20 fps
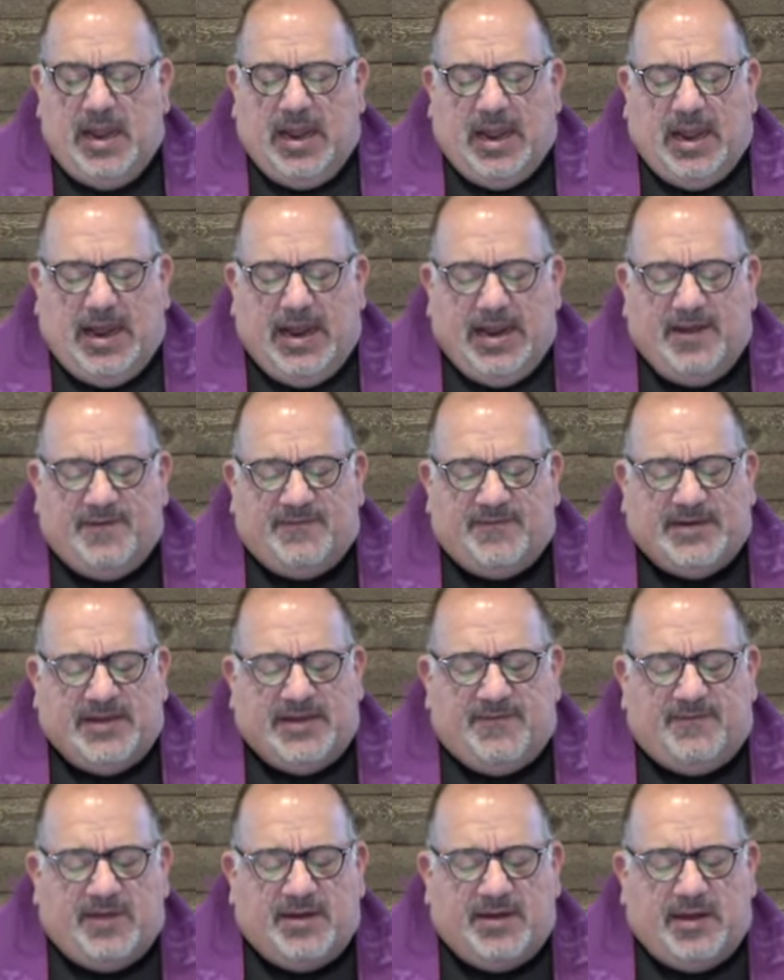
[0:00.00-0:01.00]
I have
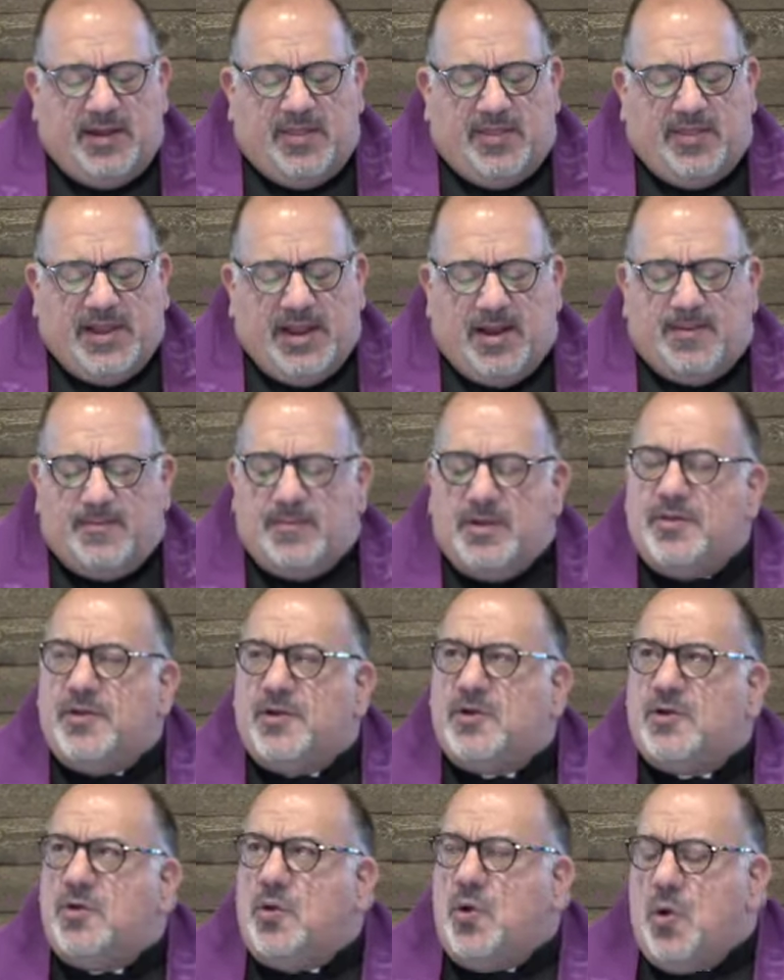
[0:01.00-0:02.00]
given them the
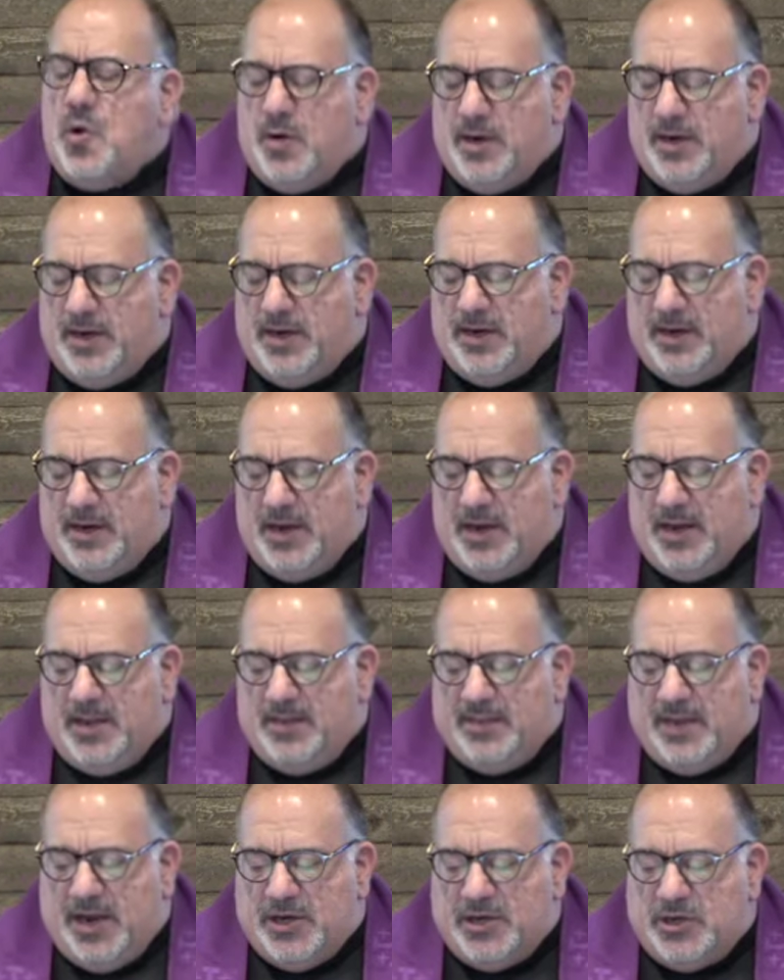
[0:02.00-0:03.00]
glory
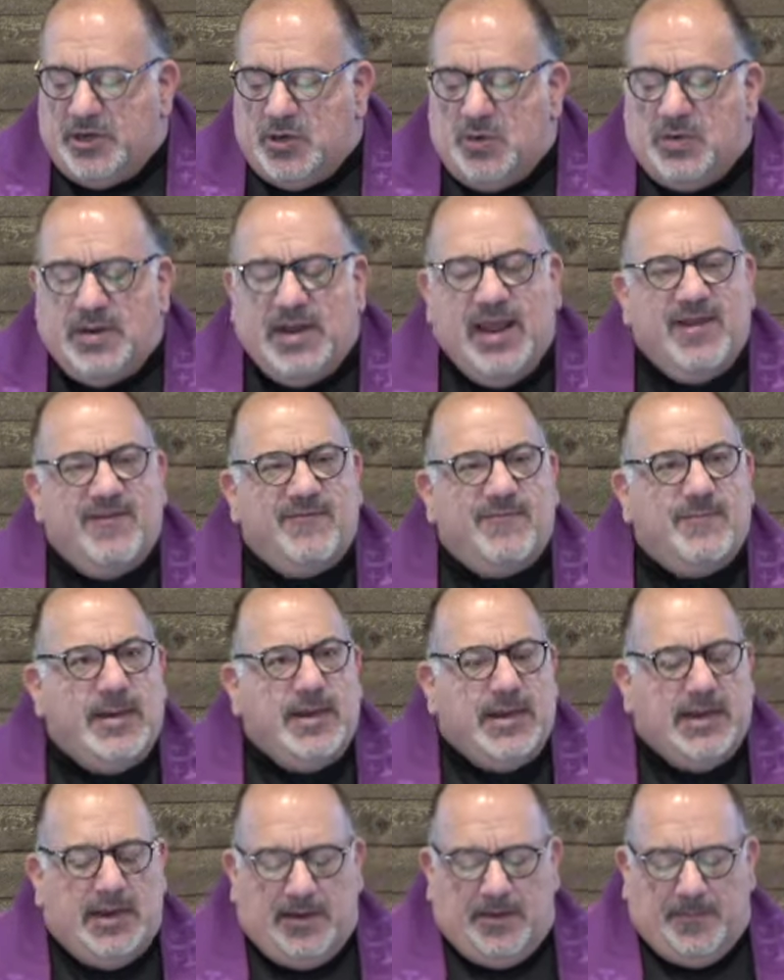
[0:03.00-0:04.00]
that you gave
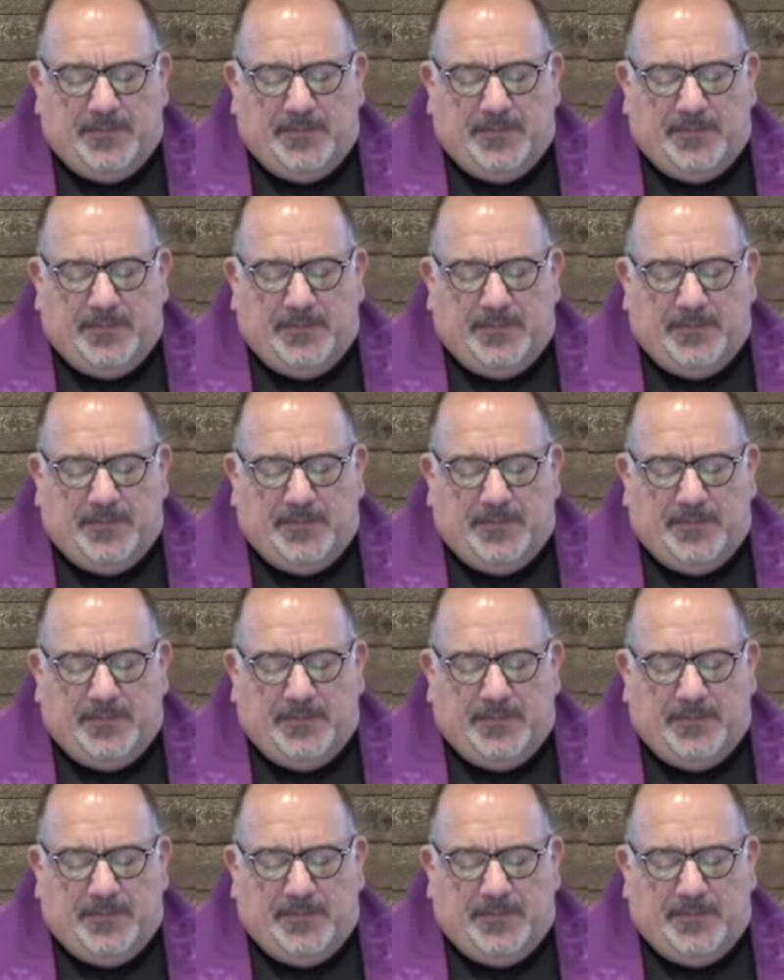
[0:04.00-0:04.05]
me.